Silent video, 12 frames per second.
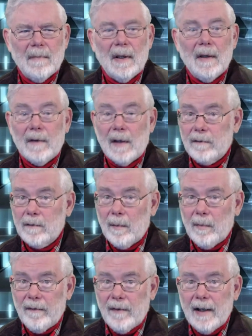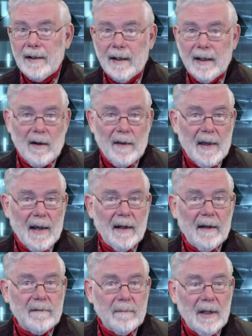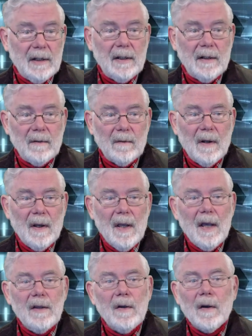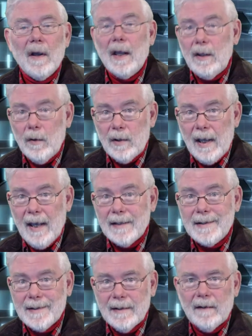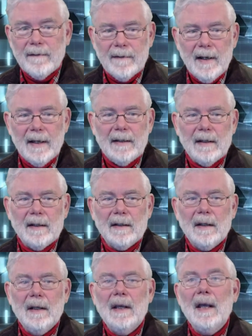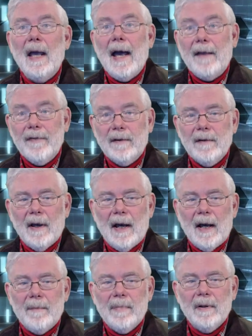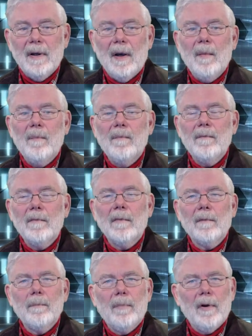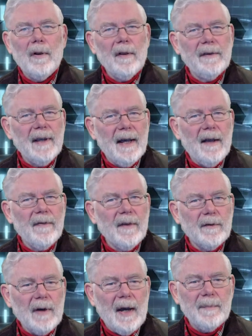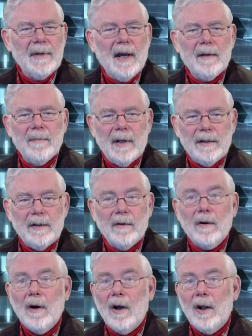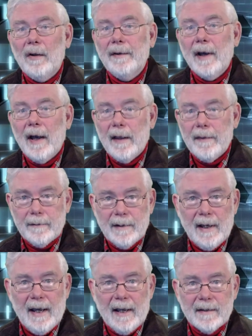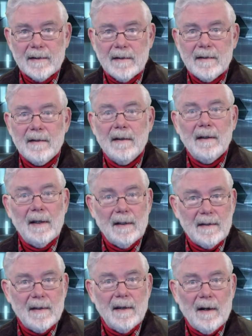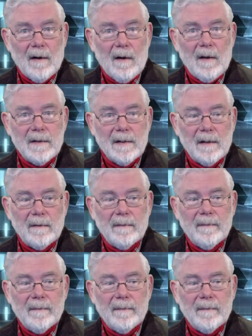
If you have trouble finding it on that left menu, you can still find it at the top. Pull down the drop-down menu called Other Tasks. It's there also.